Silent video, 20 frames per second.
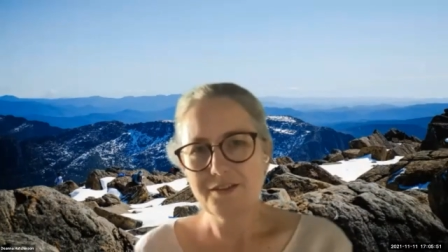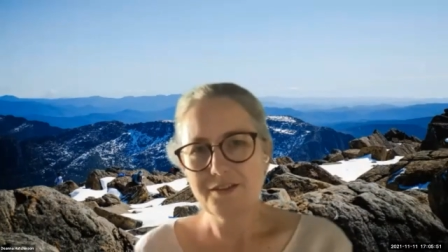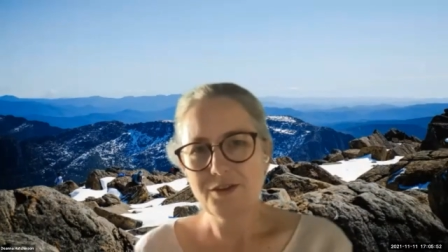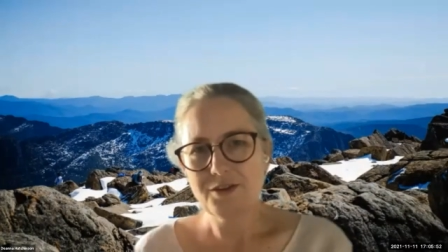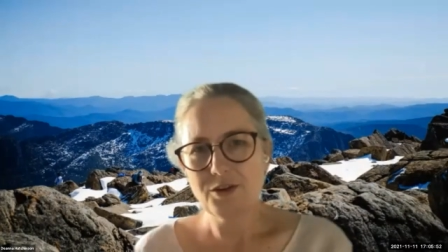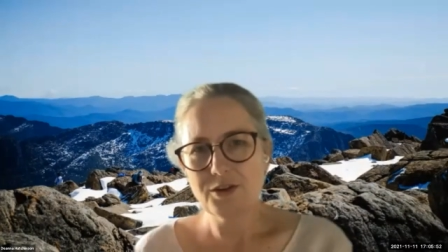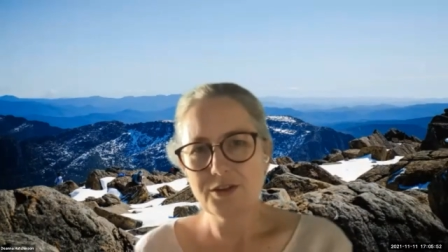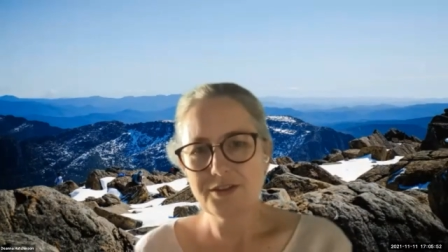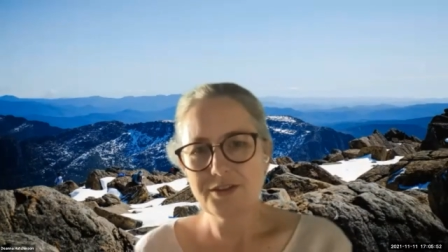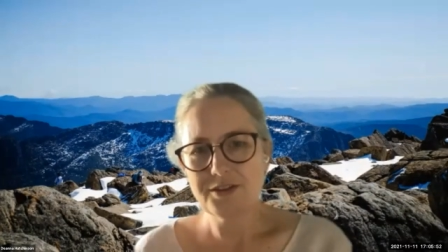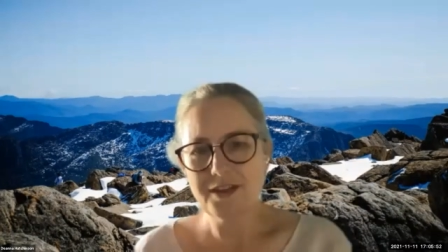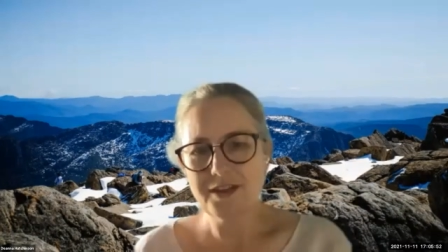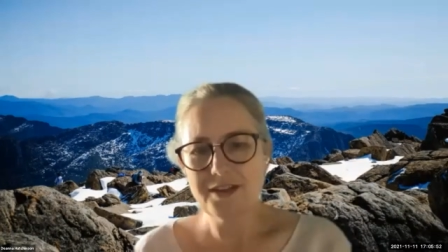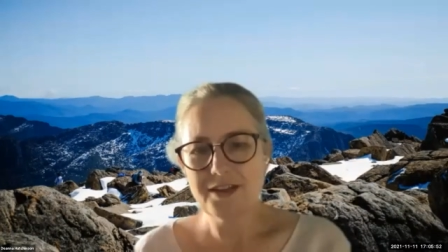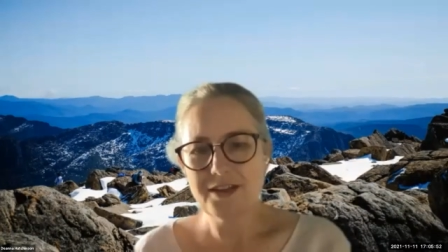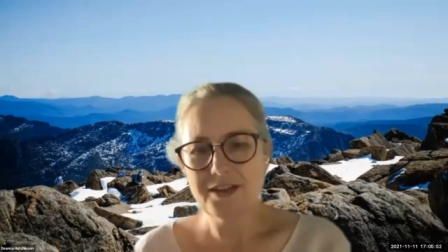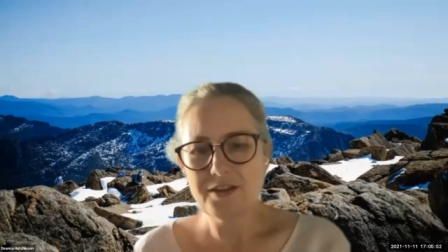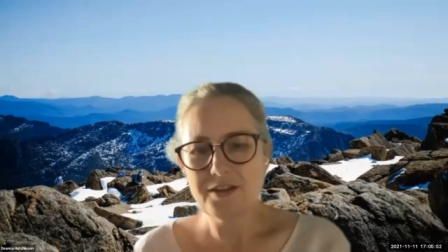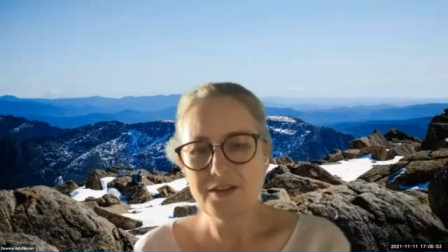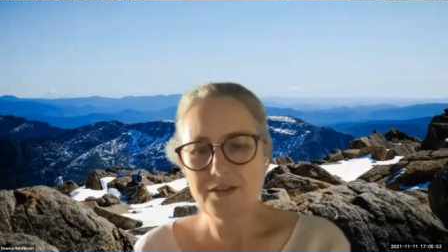of course,
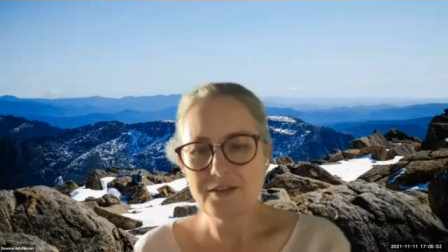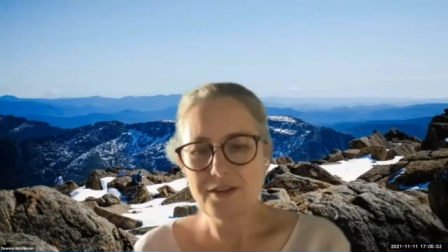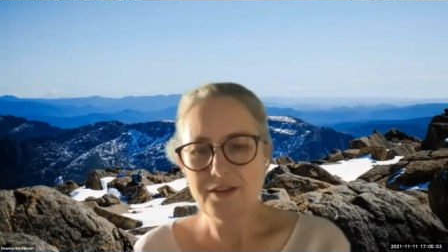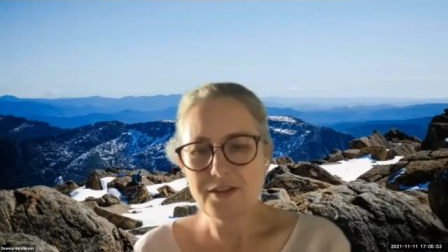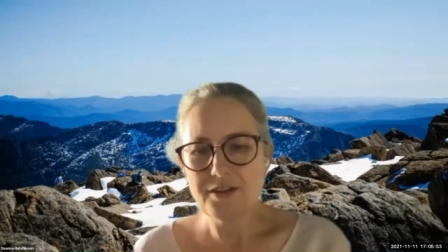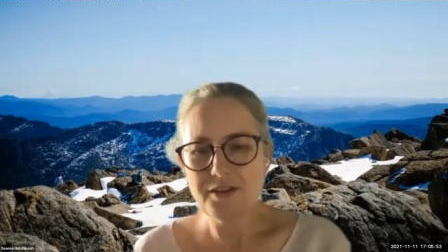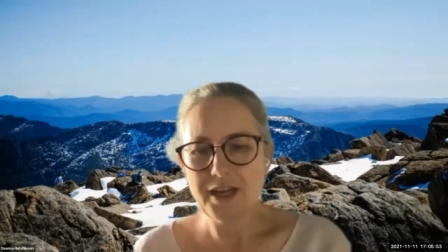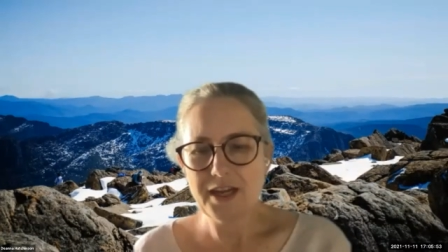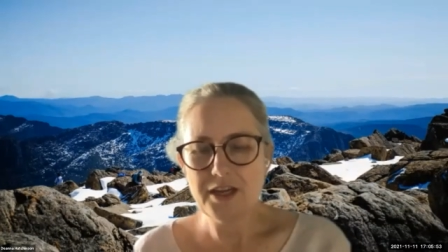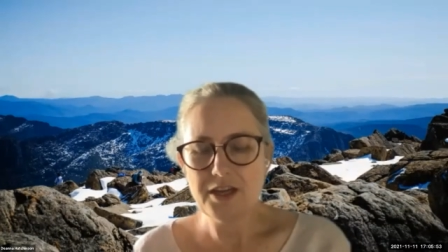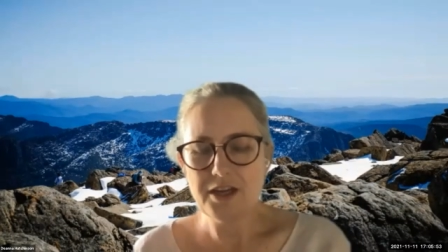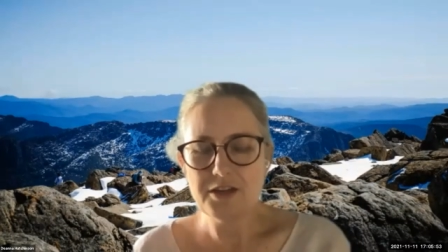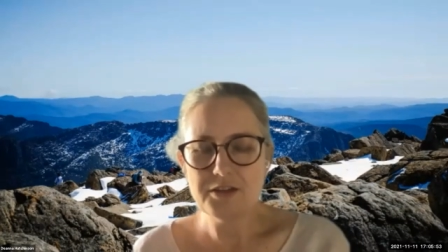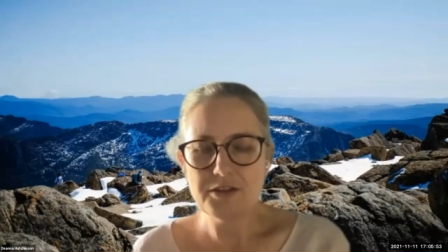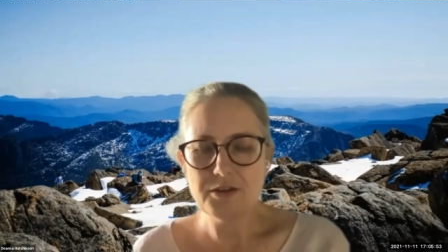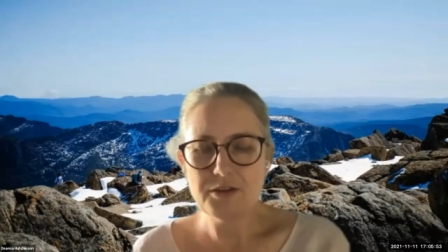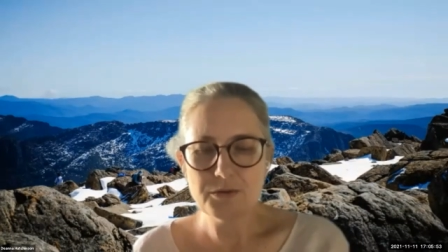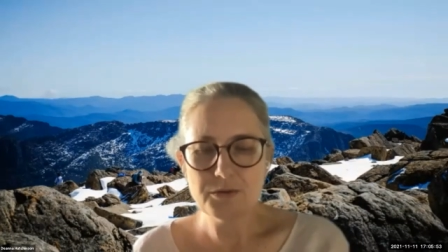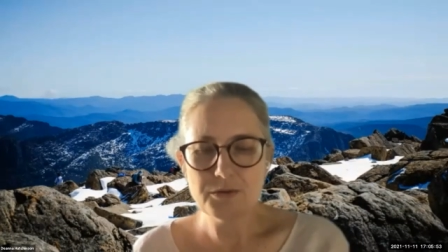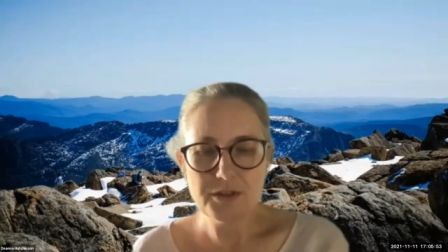thank
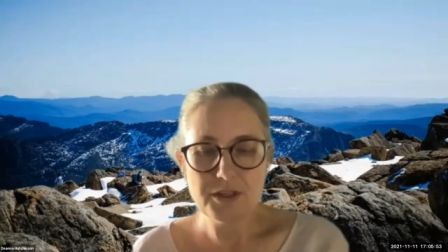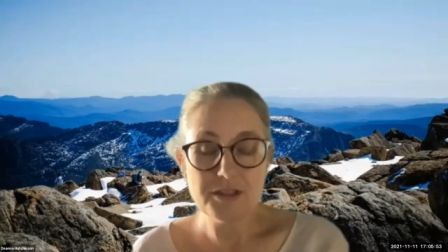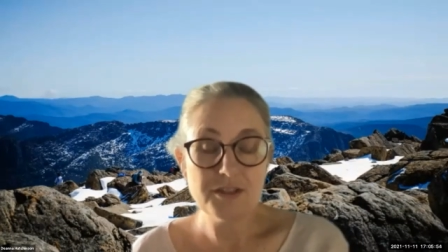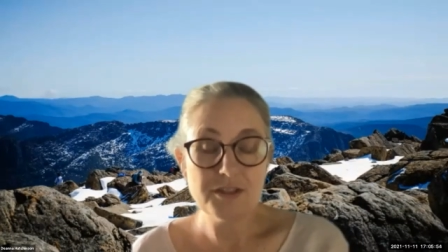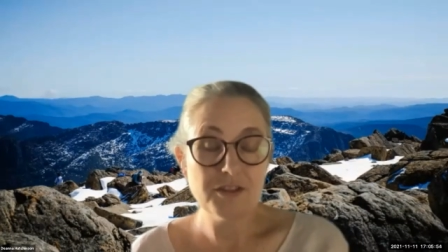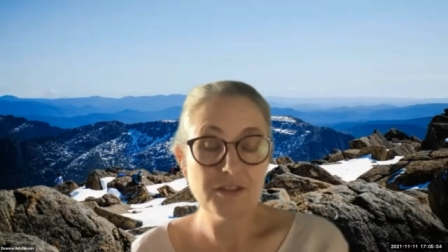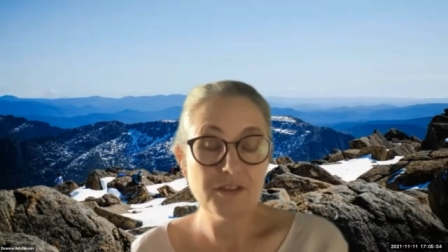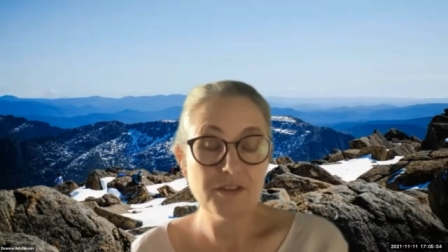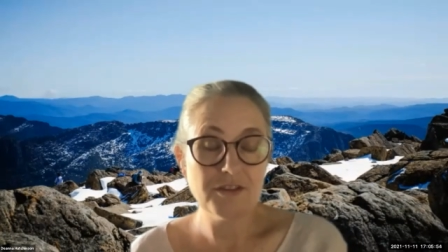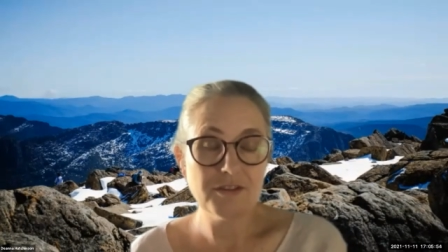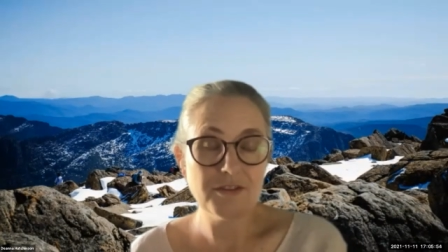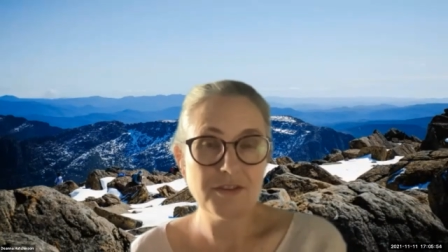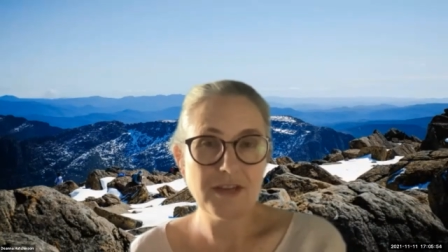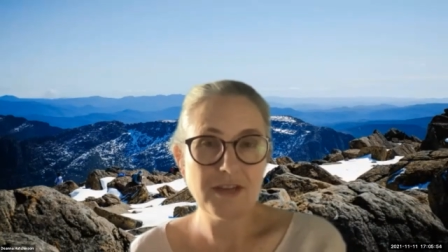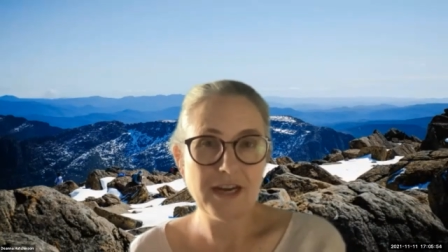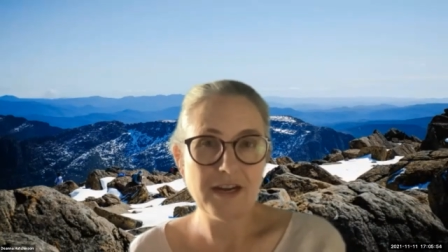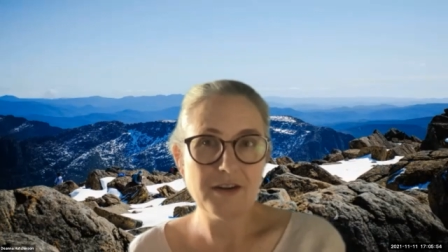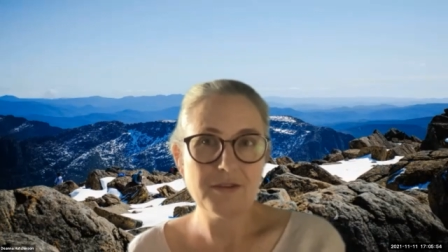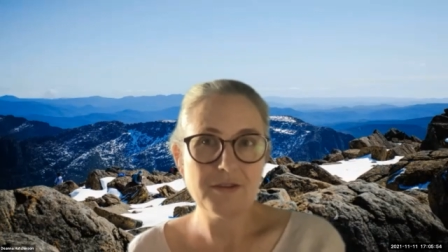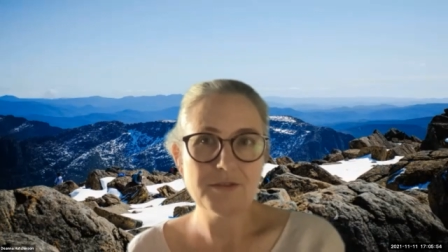you also to
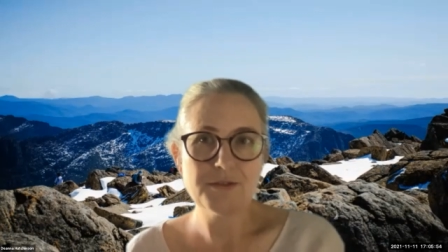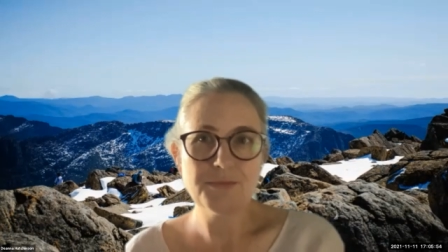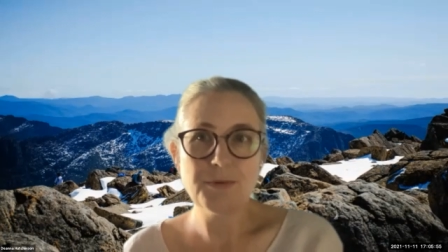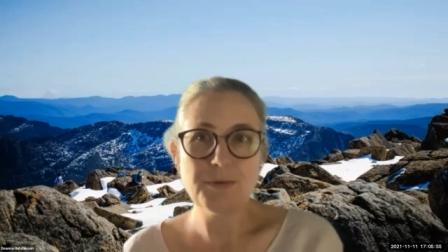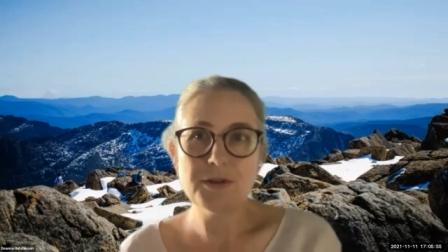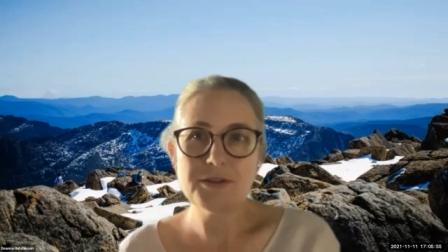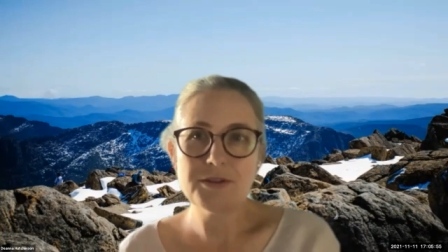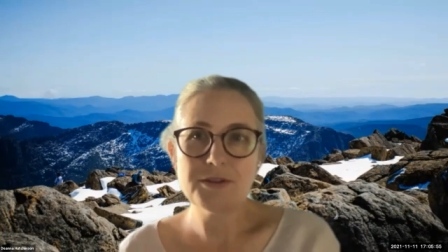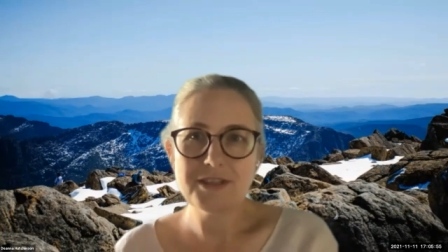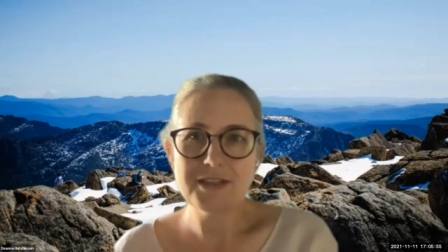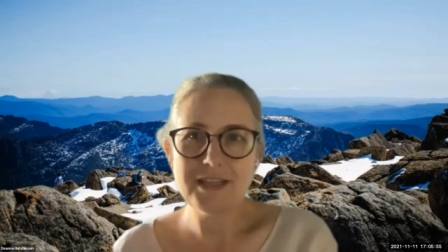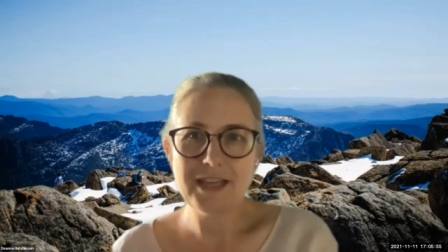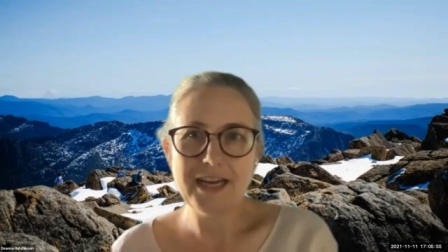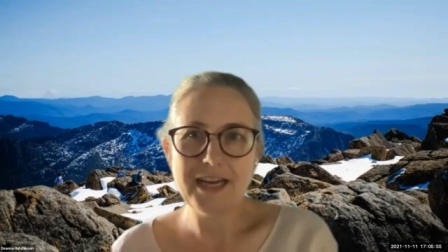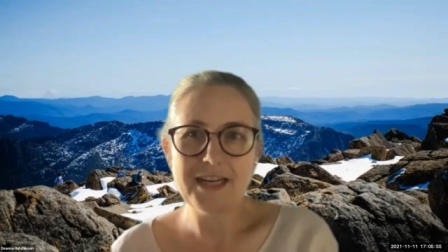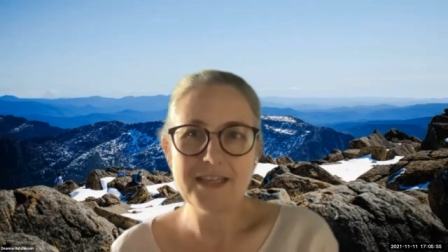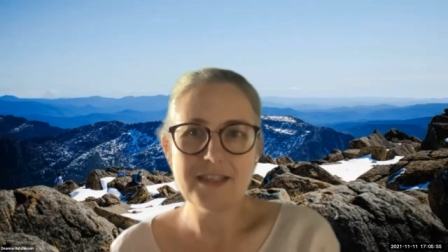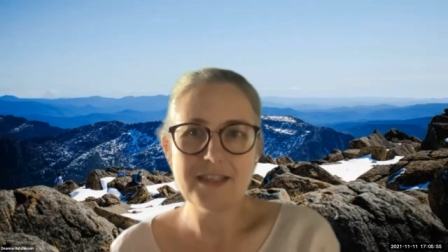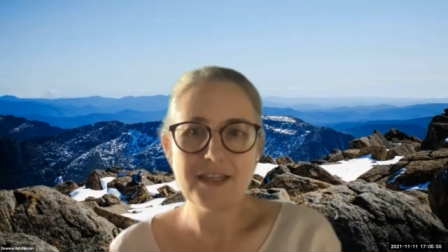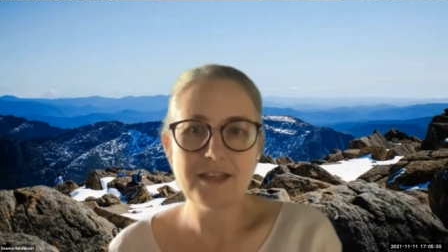our sponsor,
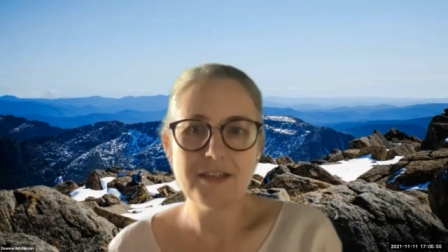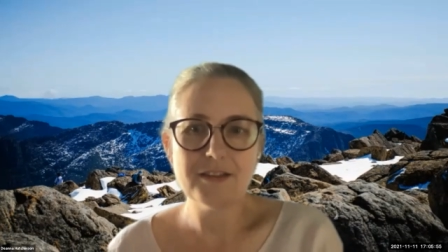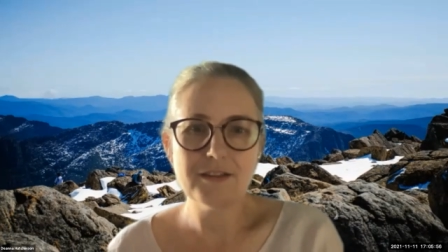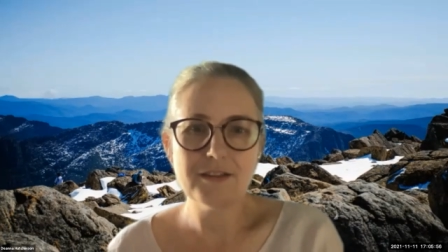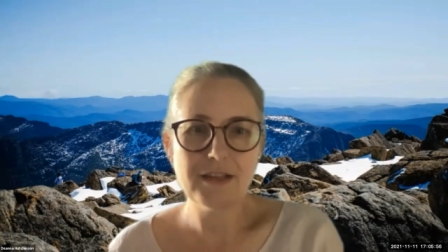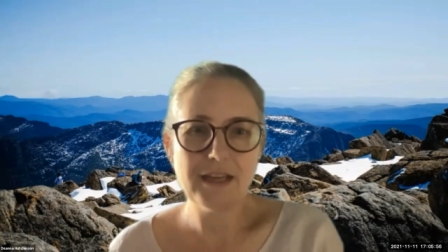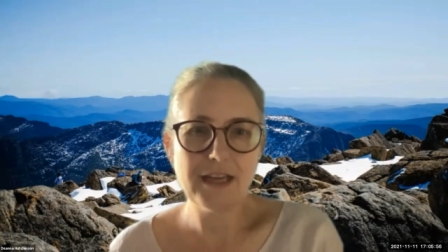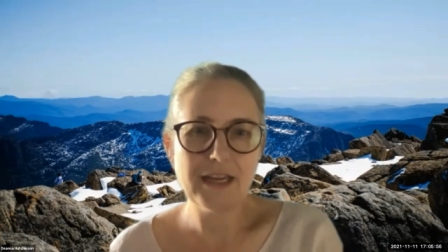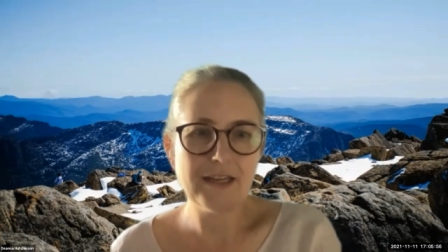Laerdal,